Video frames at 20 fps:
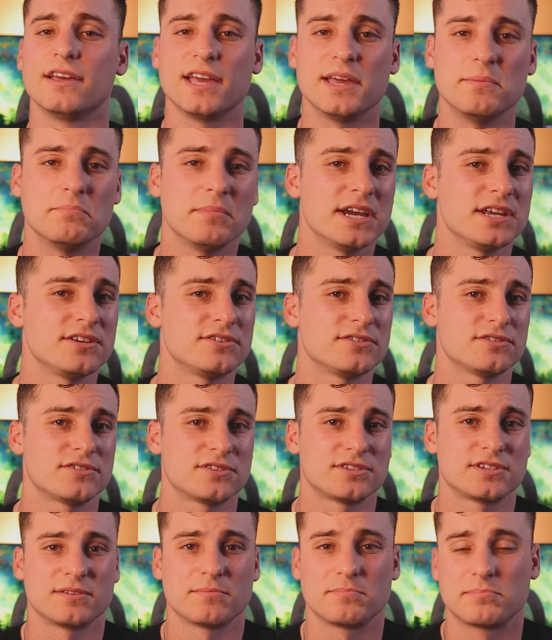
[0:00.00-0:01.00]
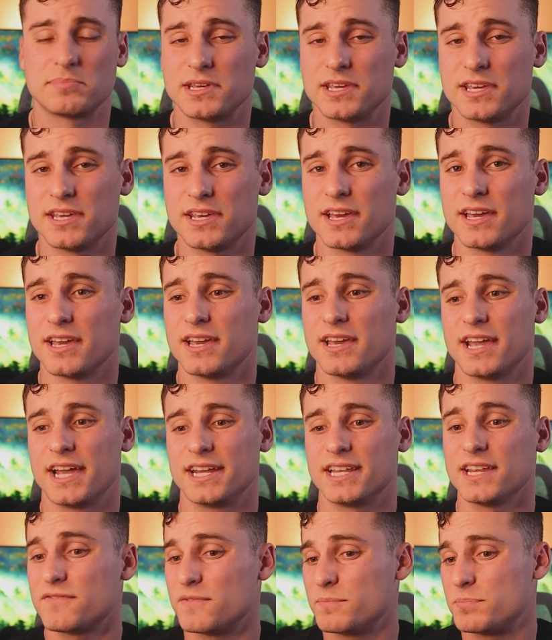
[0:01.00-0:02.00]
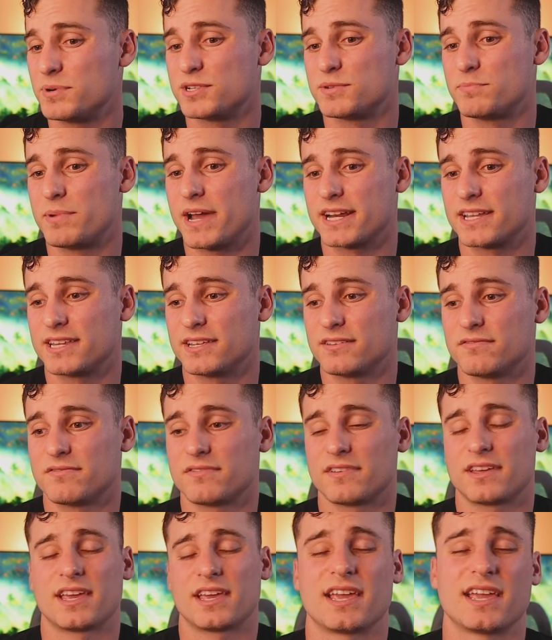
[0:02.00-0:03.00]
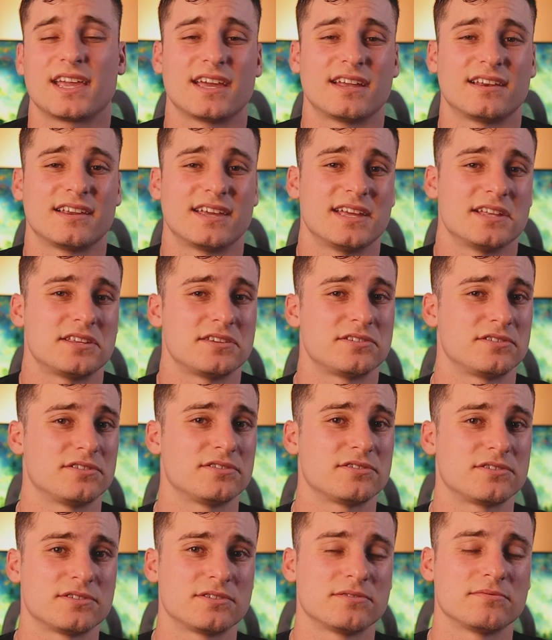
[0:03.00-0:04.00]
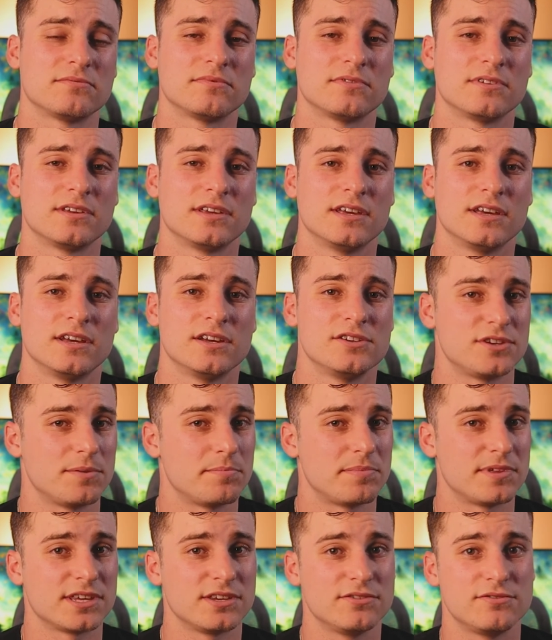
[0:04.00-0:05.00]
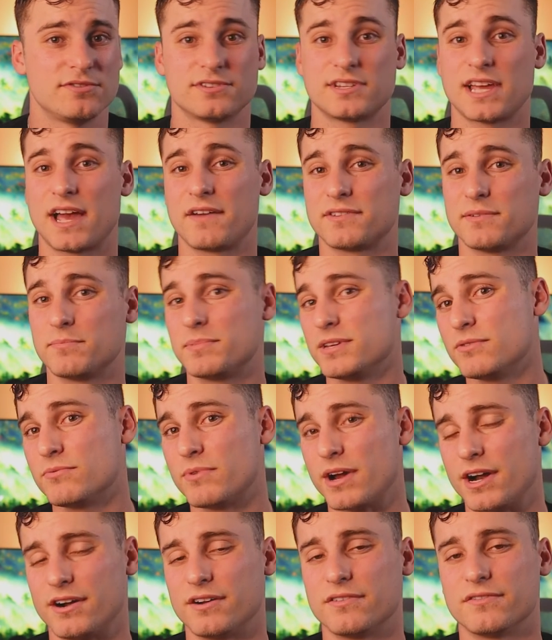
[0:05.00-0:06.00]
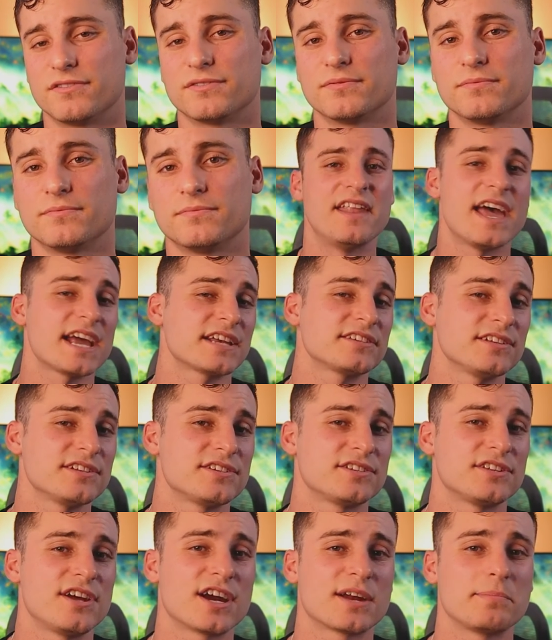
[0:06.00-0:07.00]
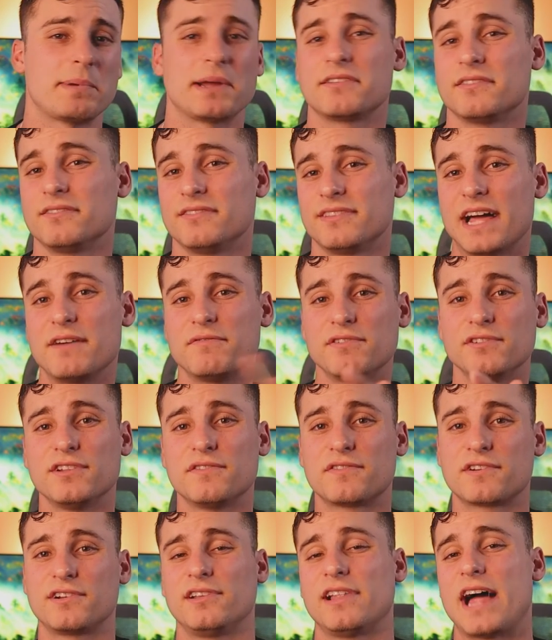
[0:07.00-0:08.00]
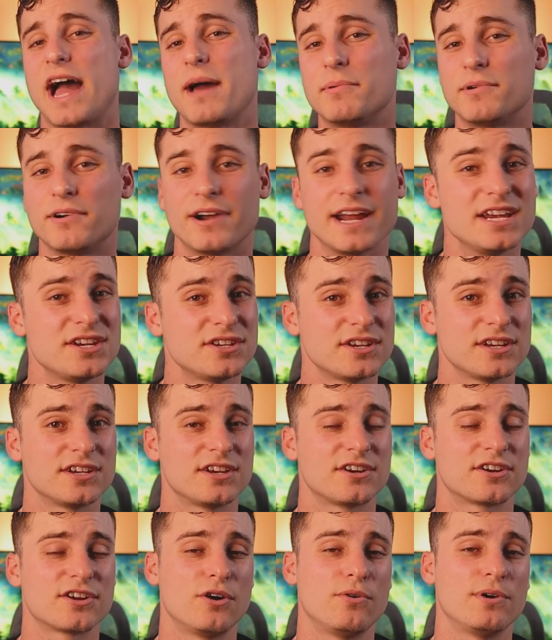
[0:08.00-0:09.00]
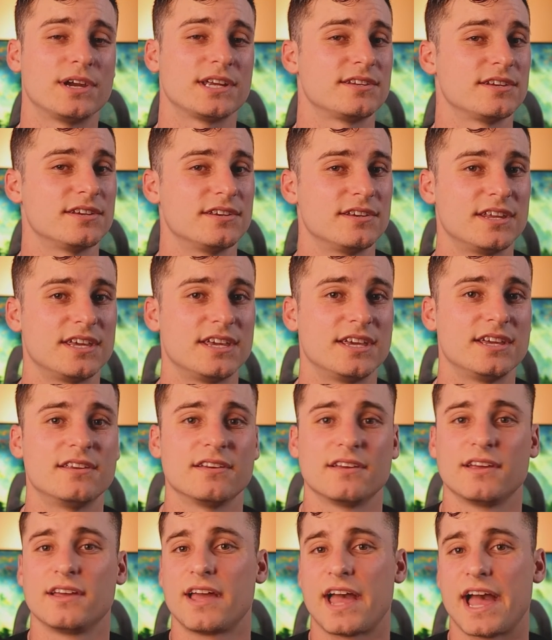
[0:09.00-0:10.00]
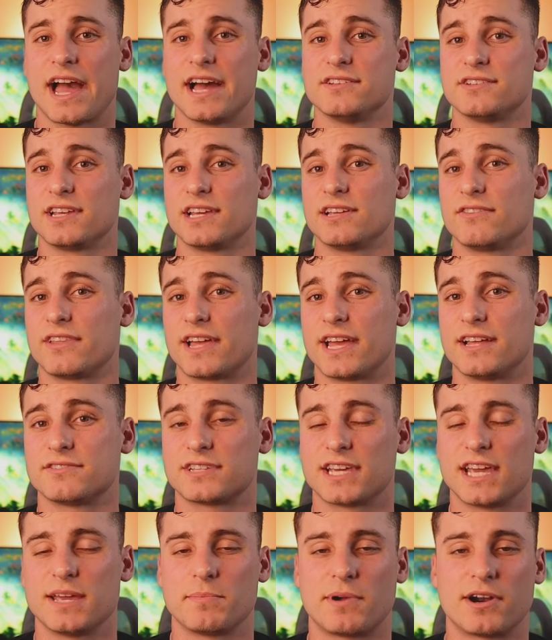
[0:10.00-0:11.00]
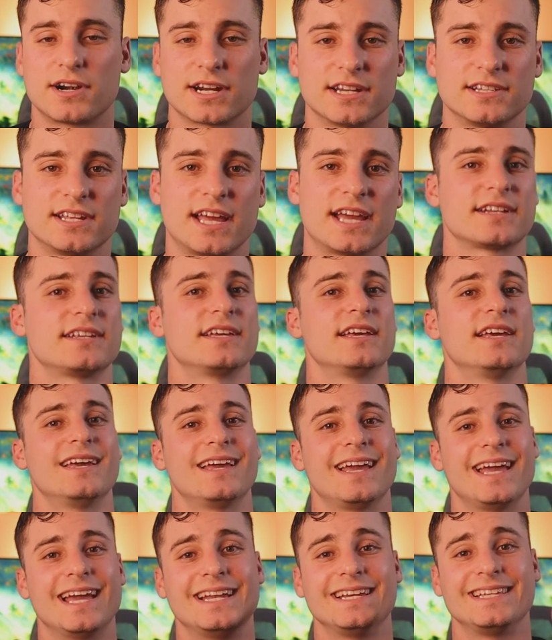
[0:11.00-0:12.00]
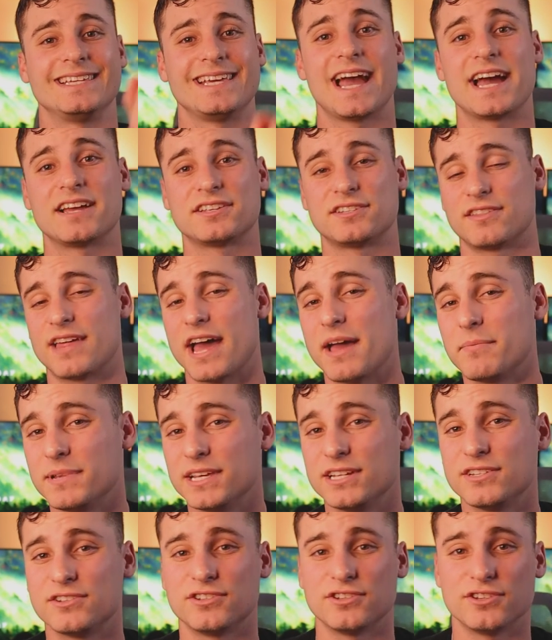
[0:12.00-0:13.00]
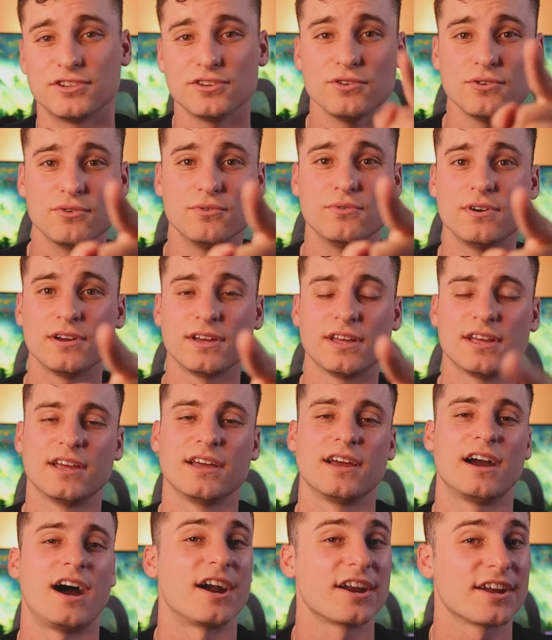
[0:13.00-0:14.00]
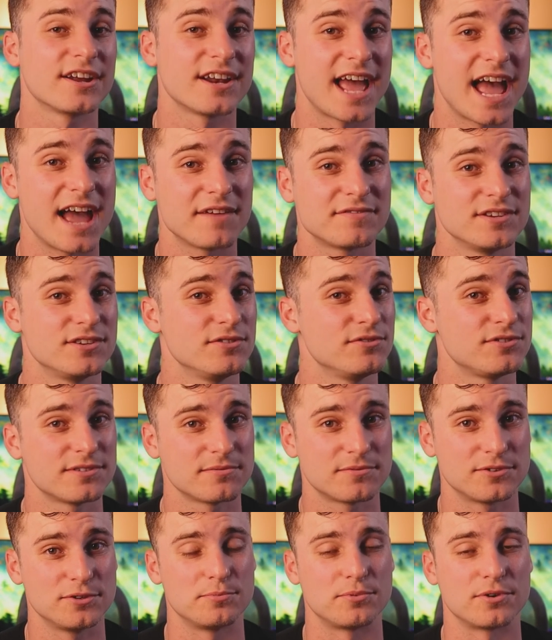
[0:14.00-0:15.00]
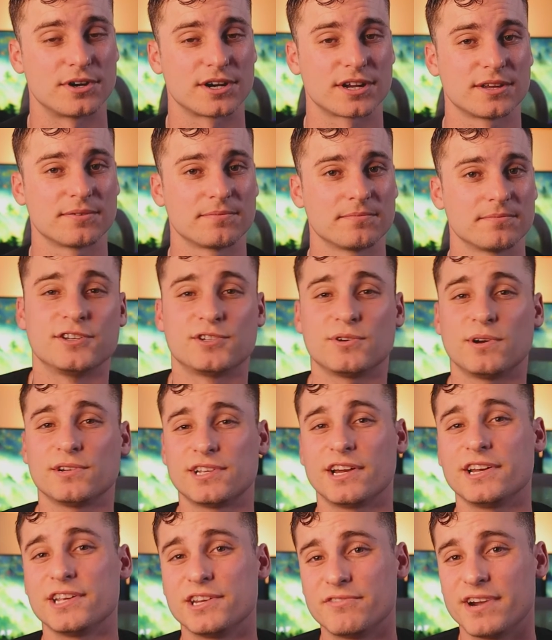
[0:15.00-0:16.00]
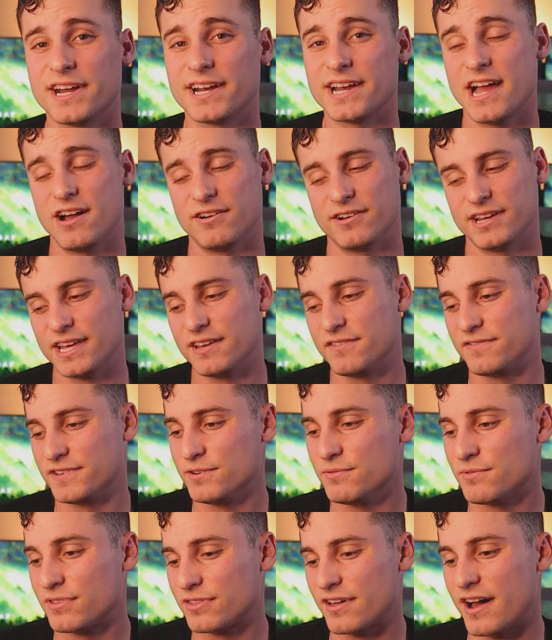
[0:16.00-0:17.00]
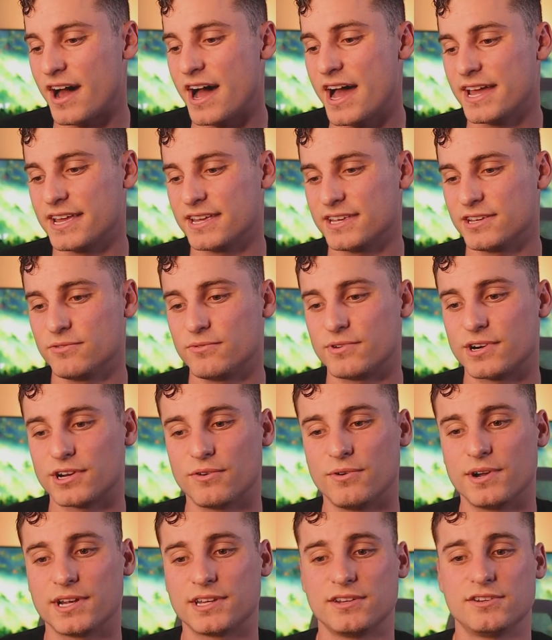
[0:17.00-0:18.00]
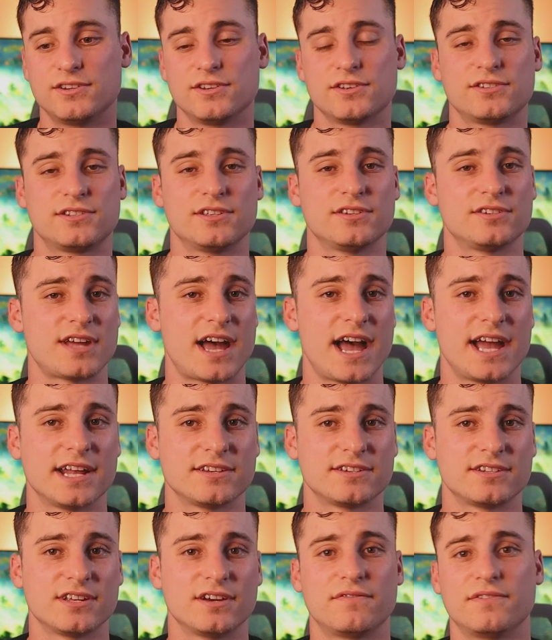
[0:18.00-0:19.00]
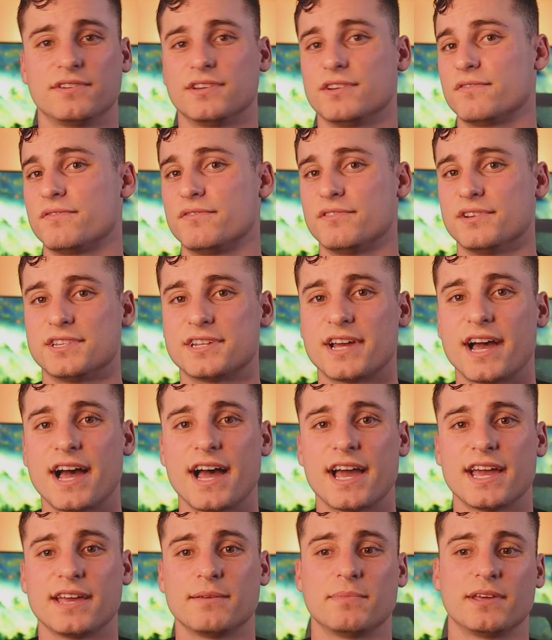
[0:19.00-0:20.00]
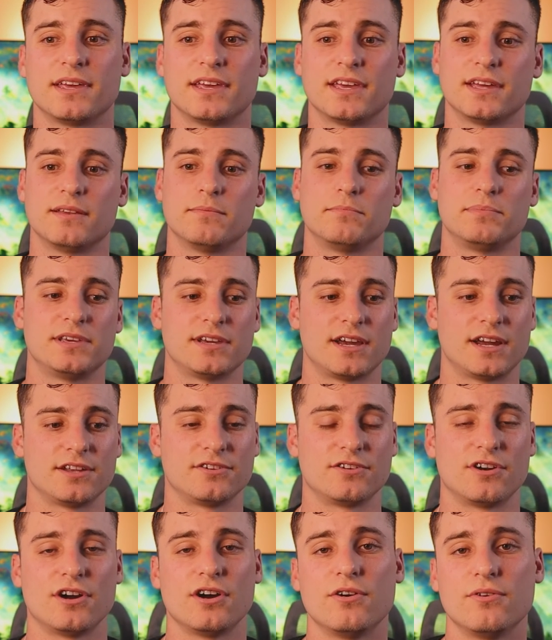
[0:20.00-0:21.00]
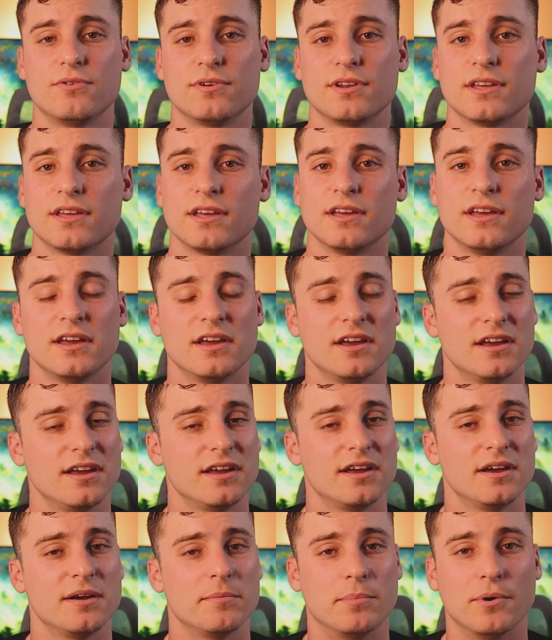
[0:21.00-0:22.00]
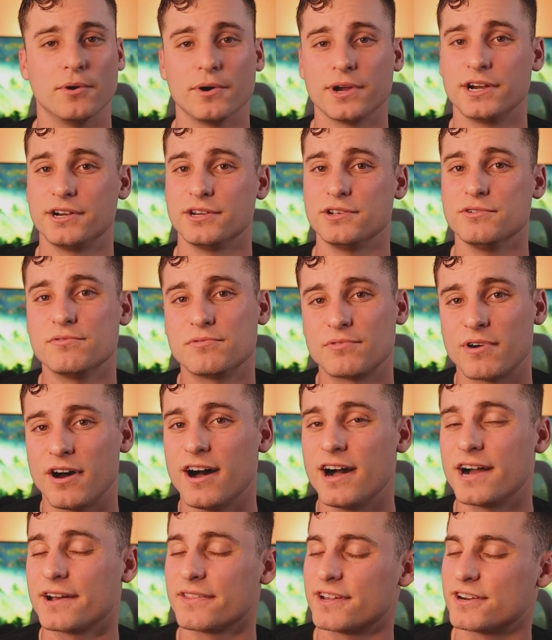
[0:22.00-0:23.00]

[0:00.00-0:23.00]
It might just be a different perspective and it's just something you just have to be aware of. Next, let's talk about the level of collaboration you're going to need as a landscape architect. And yes, that means you are gonna have to do some group work. So I'll tell you right now, if you thought you were going to just design stuff in your free time and be on your own, boy, are you wrong.